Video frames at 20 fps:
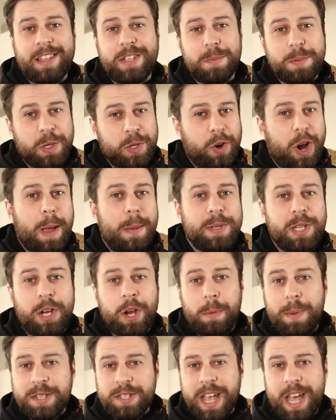subscribe so you
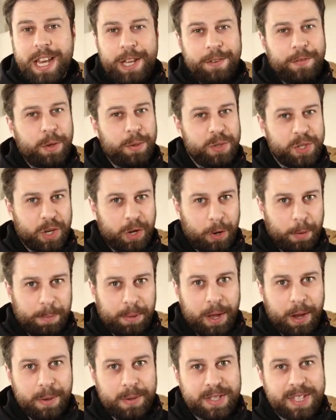don't miss any future
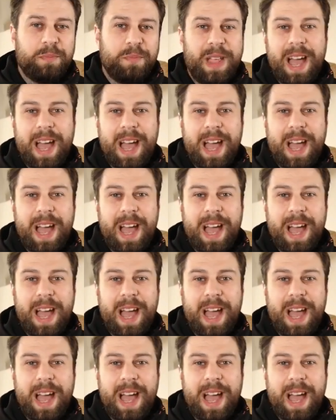uploads.